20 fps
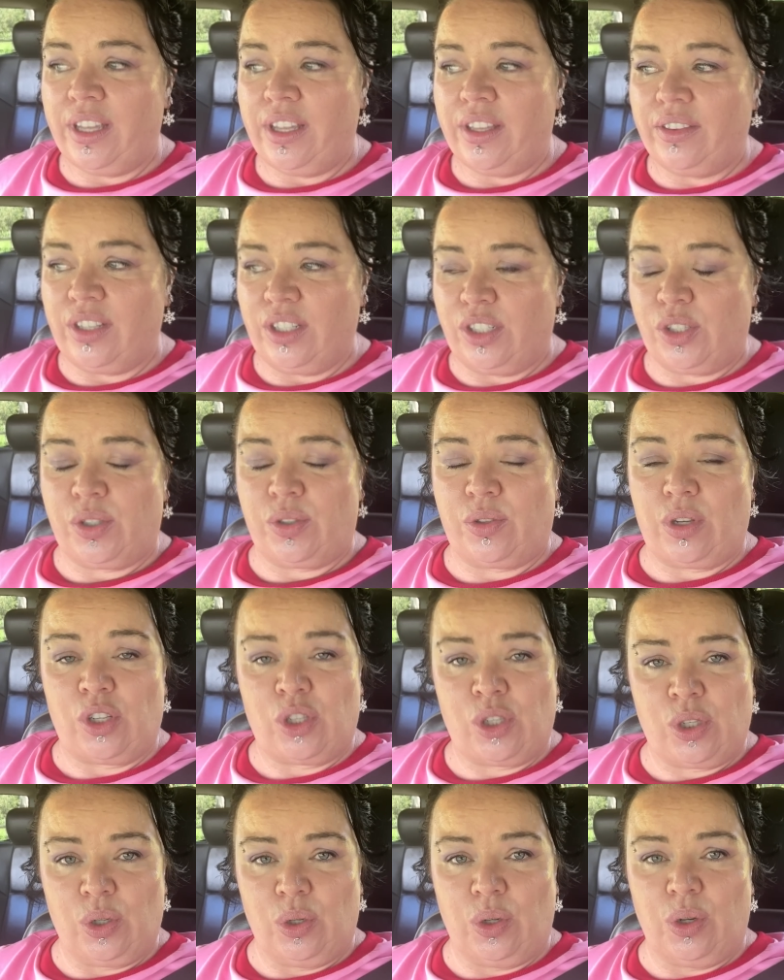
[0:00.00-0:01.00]
that's
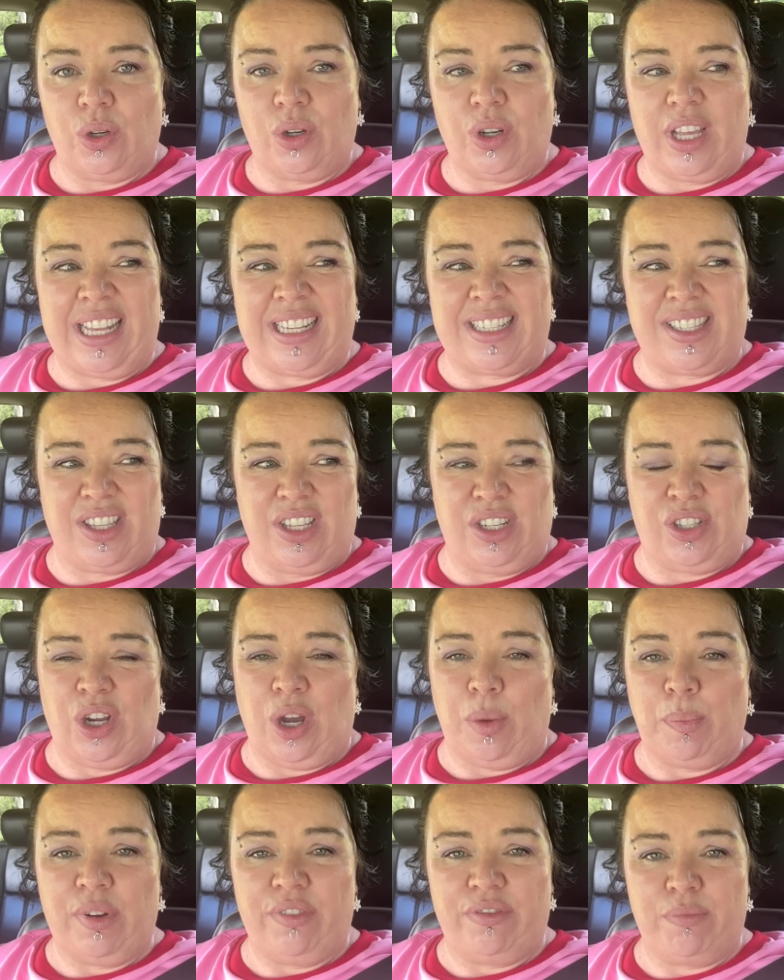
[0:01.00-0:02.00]
sore, it's the
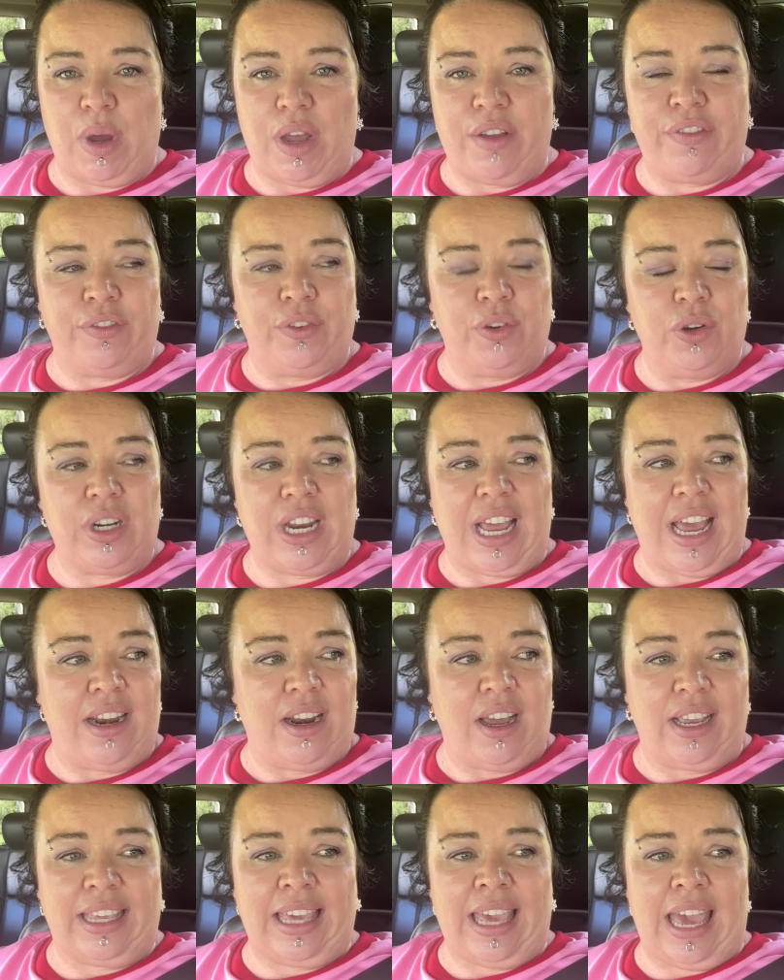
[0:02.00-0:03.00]
top of my foot, and
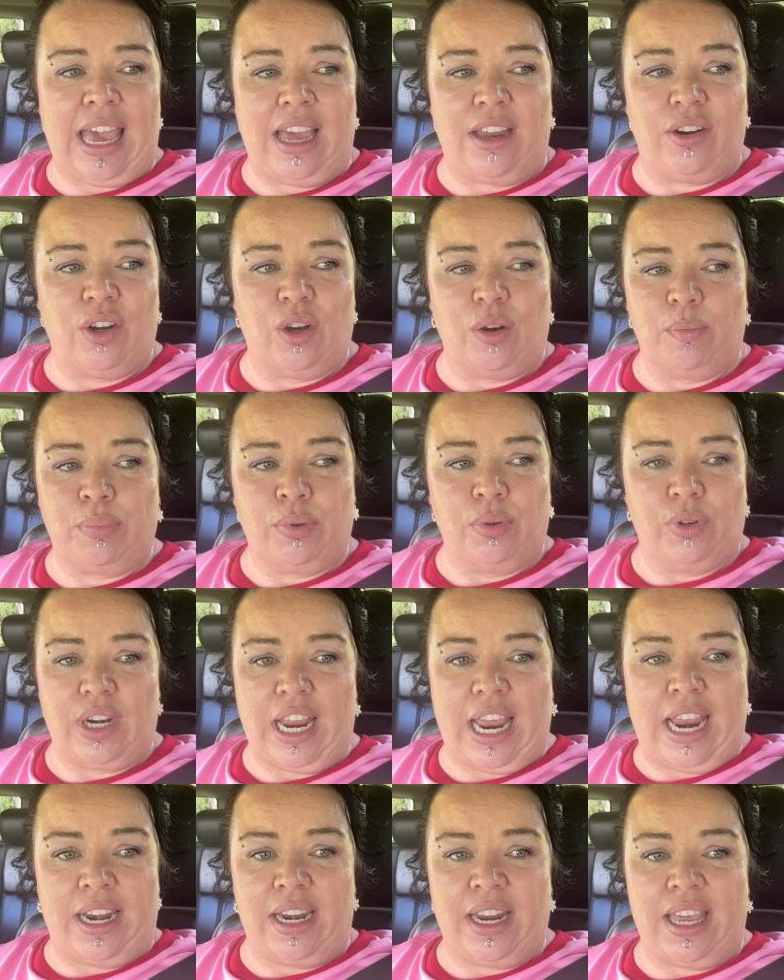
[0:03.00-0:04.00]
I cannot put
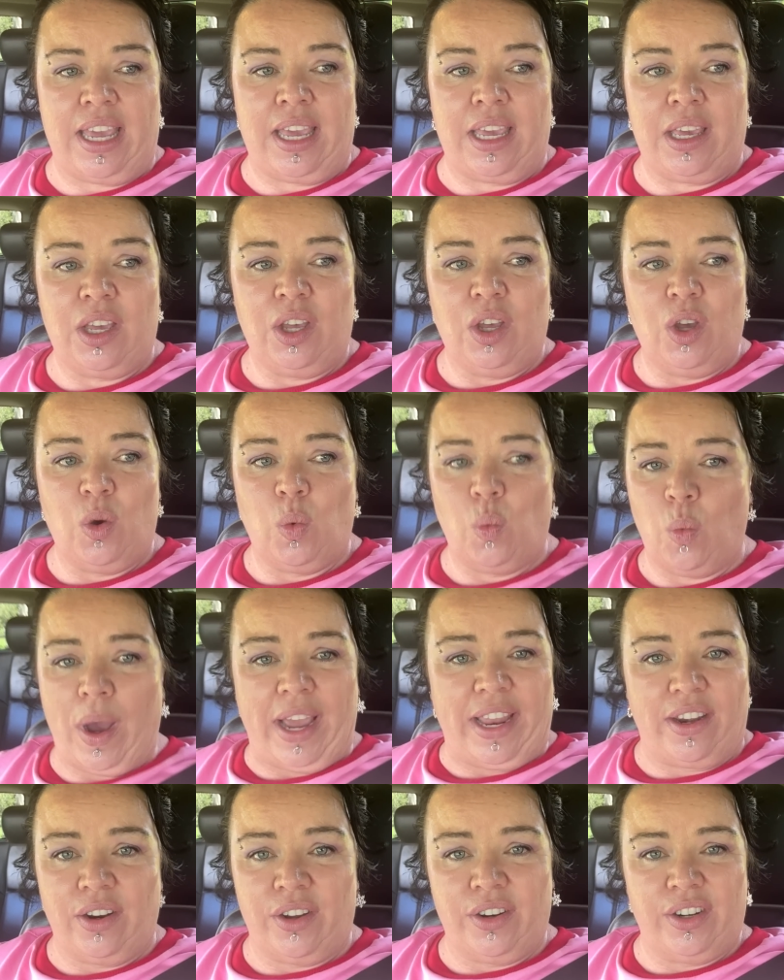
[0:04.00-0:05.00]
any
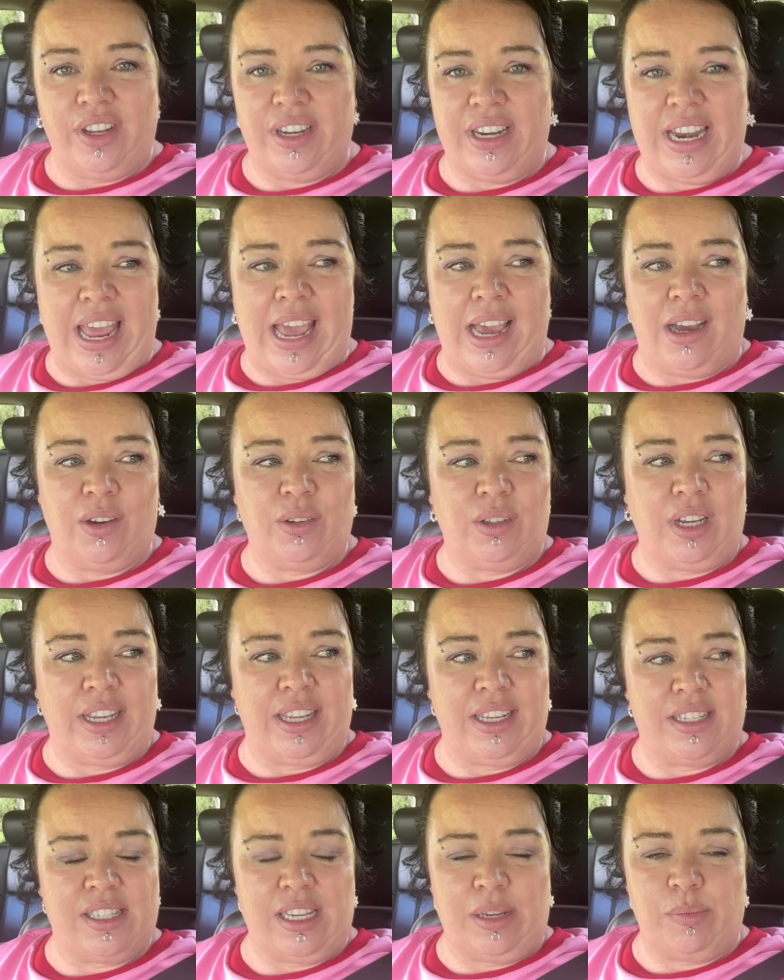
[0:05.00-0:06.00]
weight on it now. Like,
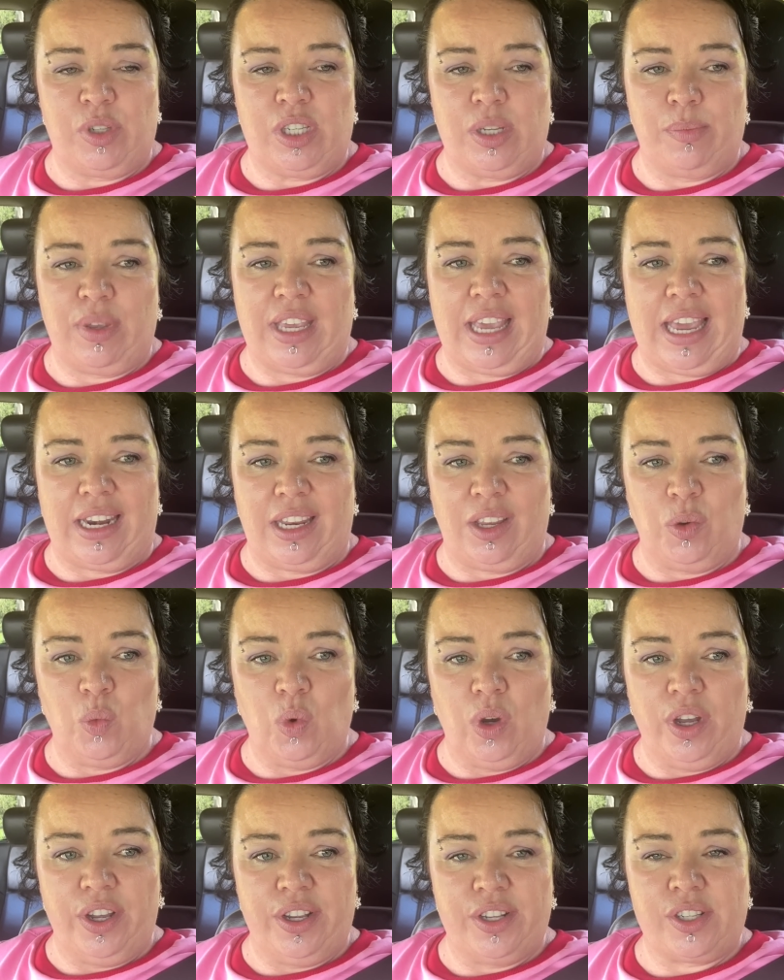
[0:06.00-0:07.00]
it seems to be getting
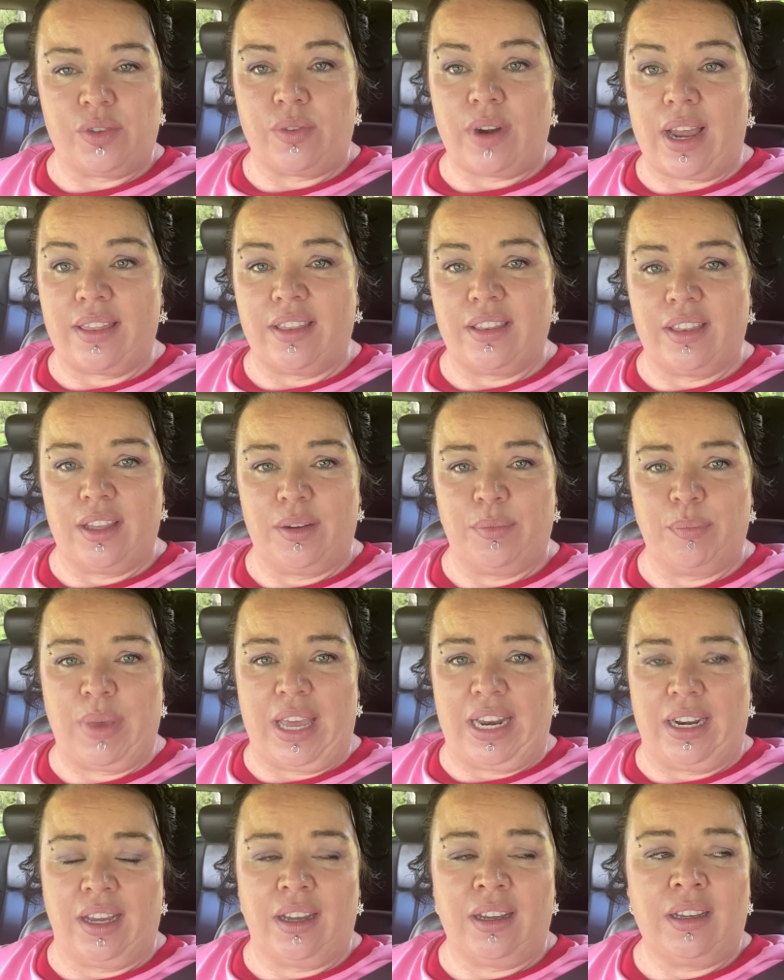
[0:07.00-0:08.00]
worse rather than
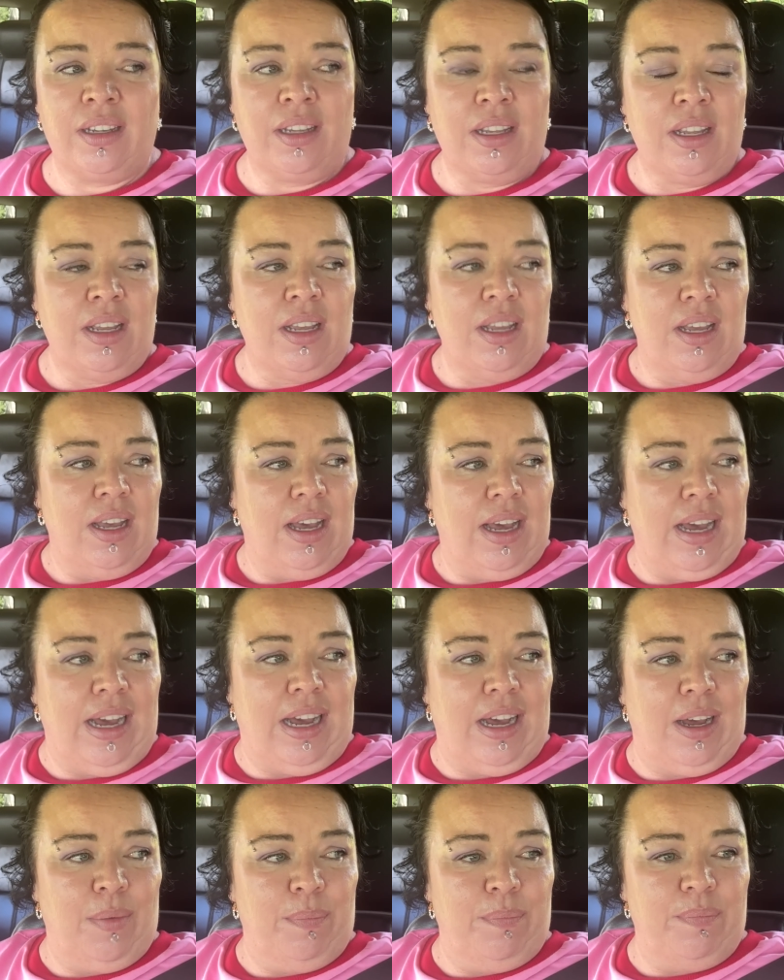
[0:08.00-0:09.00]
better.
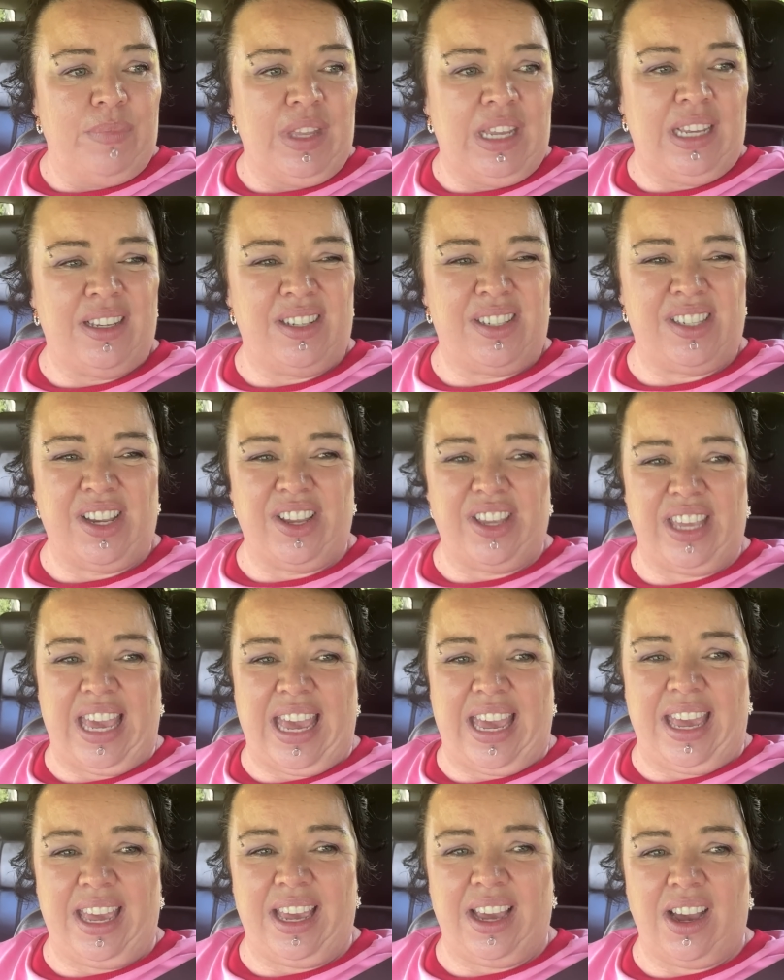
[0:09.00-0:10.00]
So
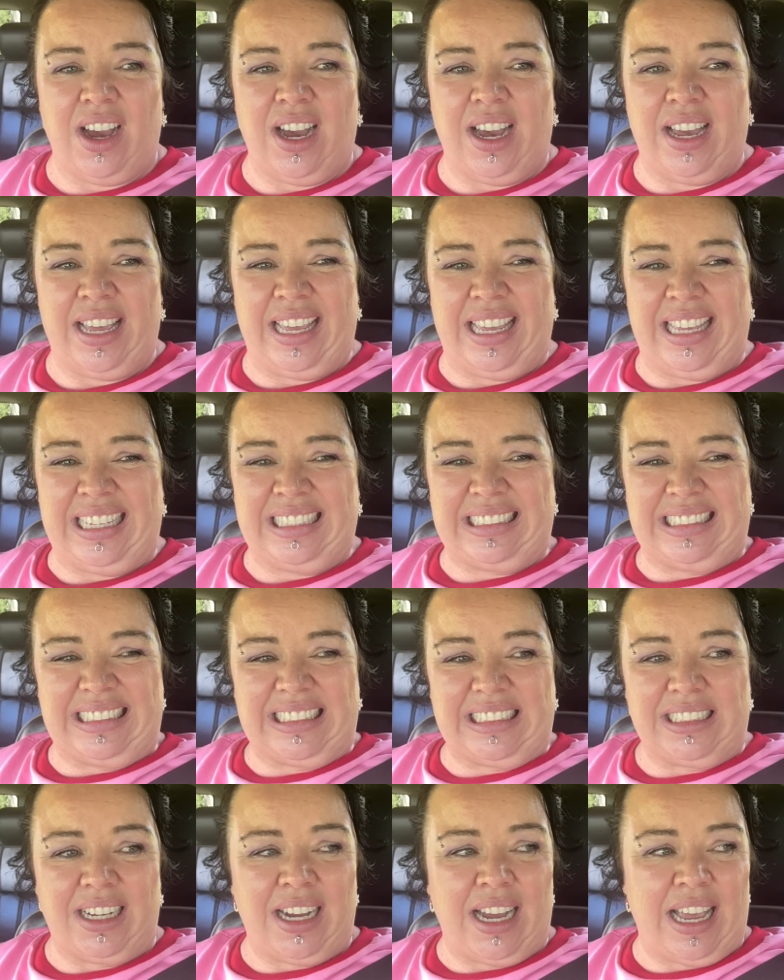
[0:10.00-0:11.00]
yeah, I
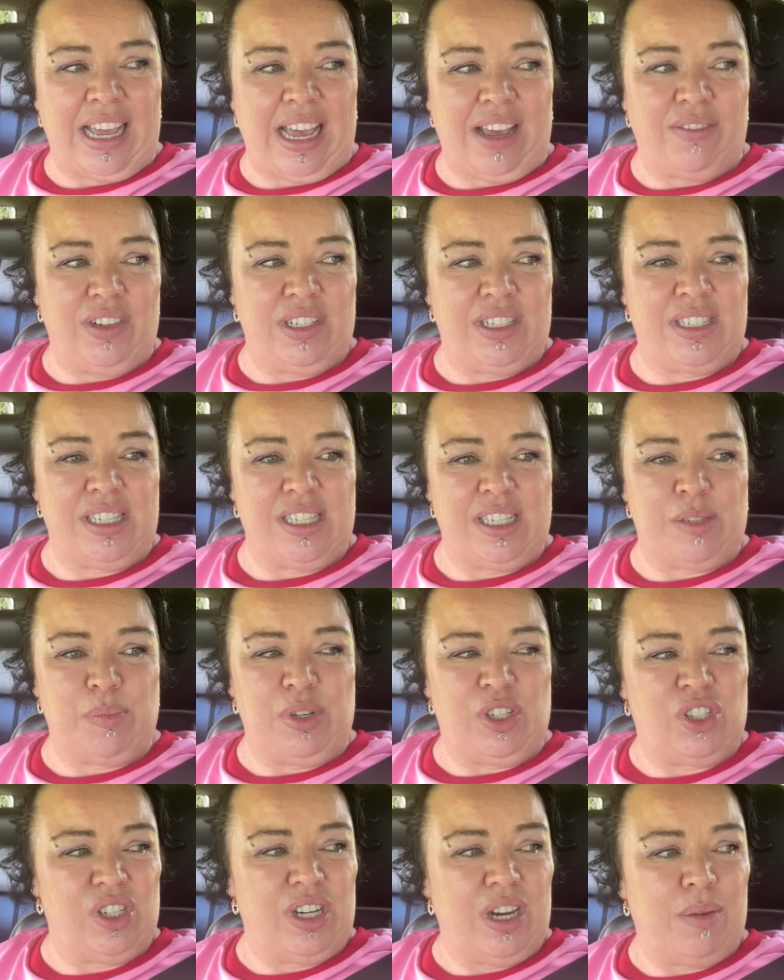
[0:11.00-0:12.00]
have a
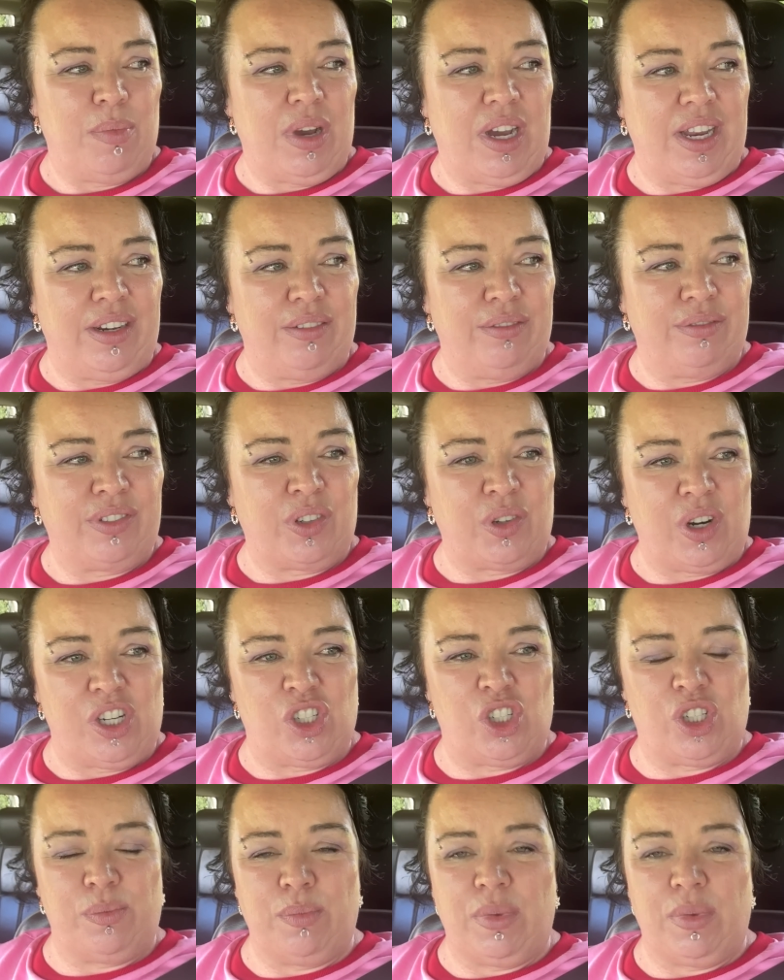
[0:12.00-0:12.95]
suspicion I might have crushed